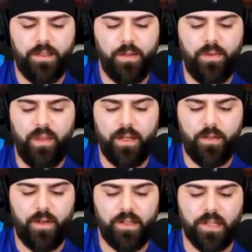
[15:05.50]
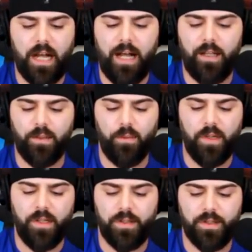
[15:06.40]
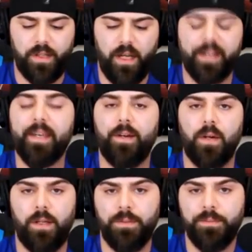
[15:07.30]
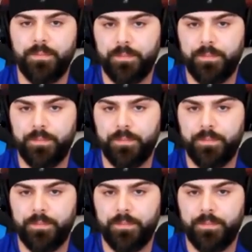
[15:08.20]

Do you think Chris Kyle was a hero?